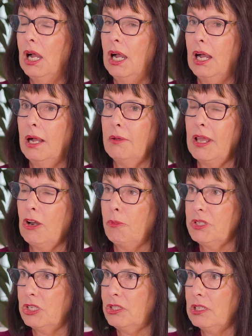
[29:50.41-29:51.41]
And
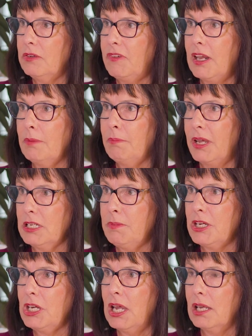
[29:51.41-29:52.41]
oppositions have had a much,
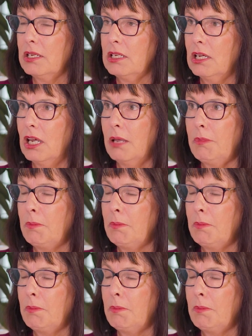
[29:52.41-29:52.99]
much harder time.